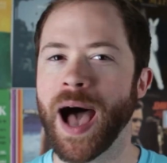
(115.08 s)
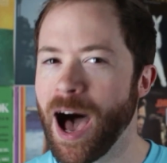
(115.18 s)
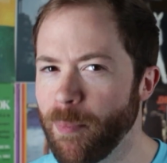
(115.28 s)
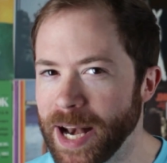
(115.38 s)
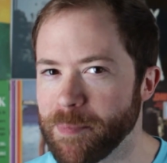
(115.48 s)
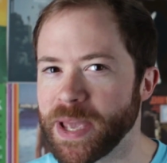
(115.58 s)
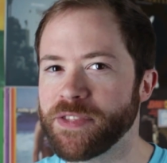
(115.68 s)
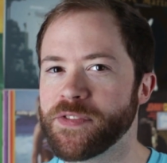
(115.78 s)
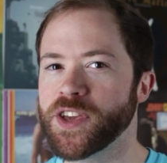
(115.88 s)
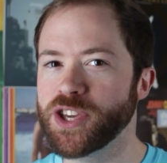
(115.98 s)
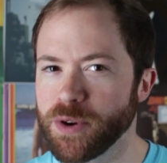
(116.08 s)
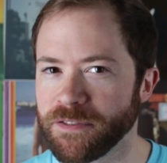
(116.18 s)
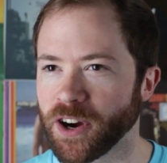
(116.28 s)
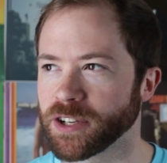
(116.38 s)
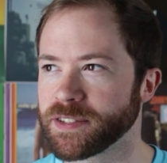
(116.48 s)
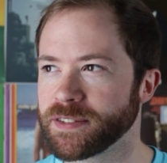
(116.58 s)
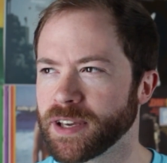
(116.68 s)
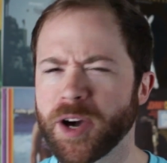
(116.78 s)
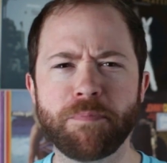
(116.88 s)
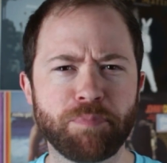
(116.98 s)
So how might it be that the universe
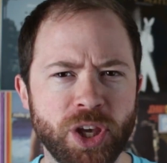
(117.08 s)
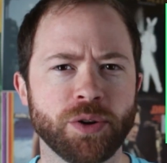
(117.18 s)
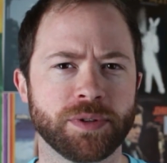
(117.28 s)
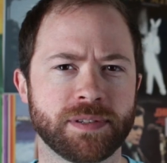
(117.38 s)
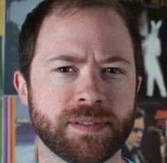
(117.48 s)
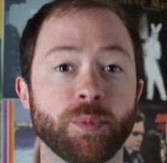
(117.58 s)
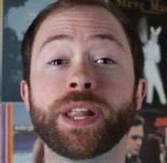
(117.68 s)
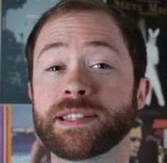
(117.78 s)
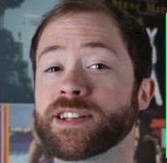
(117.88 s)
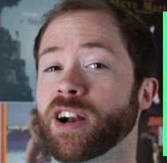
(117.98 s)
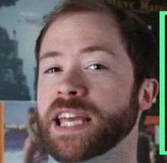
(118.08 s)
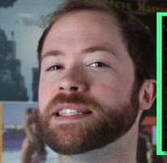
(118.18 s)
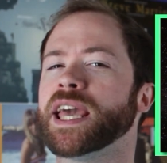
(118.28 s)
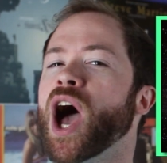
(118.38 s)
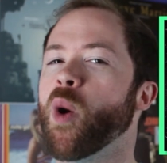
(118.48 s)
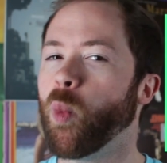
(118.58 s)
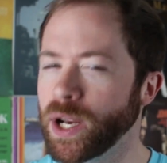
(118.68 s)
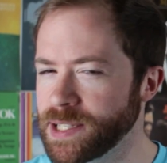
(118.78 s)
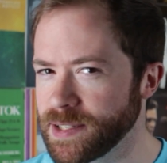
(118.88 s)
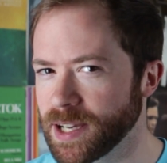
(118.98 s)
computes? Well, let's start easy.
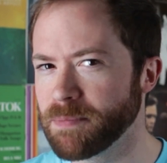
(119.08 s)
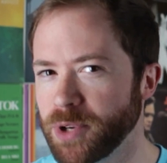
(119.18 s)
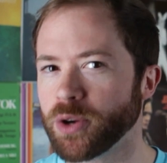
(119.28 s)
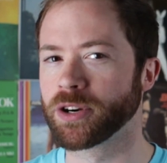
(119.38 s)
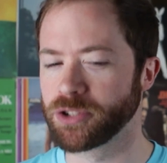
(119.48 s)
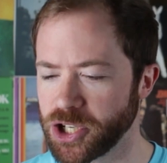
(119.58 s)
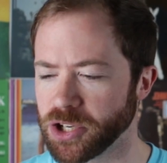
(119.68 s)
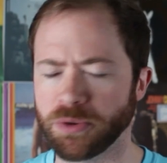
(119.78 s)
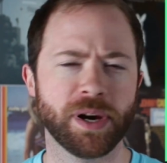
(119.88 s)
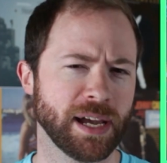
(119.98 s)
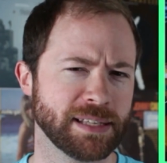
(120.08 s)
What does a computer do